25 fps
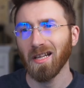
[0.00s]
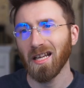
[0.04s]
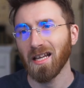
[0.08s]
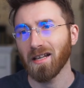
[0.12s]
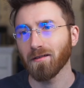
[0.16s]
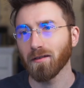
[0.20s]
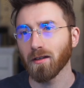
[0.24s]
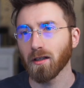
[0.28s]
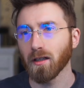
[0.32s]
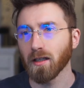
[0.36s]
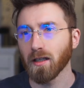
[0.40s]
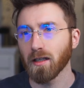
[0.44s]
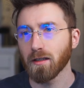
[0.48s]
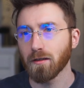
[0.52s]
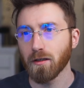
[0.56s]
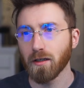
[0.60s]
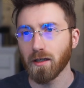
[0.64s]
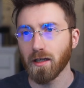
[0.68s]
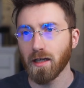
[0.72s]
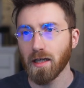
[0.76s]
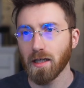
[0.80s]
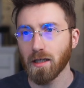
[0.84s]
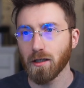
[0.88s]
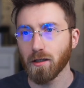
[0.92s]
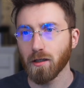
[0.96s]
Not really
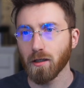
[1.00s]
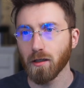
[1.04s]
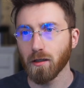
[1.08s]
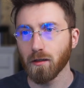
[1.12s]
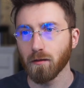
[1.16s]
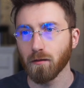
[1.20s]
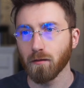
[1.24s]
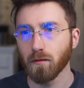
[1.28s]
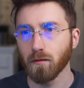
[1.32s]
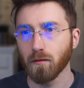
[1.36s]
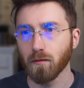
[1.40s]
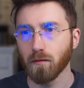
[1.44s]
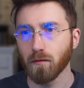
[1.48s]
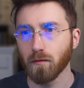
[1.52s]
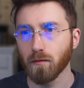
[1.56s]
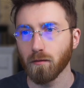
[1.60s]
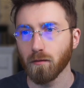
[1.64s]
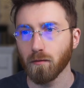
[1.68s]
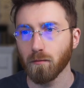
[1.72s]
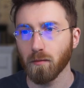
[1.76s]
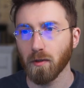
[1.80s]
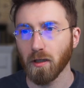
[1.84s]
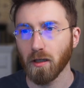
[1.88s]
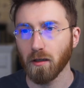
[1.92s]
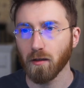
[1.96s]
education,
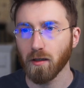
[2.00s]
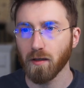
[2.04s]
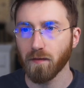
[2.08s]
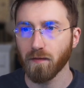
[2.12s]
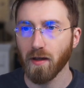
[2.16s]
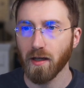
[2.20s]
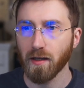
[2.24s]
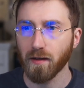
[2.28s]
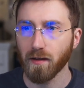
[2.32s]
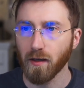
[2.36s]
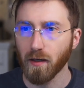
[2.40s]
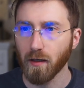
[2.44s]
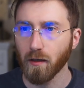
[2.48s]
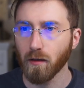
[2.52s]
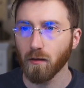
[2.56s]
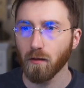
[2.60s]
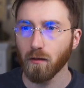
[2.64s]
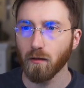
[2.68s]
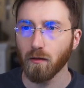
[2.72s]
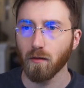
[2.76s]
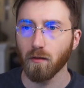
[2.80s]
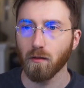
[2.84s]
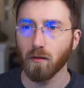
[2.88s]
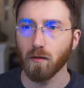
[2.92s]
but I'll leave that there.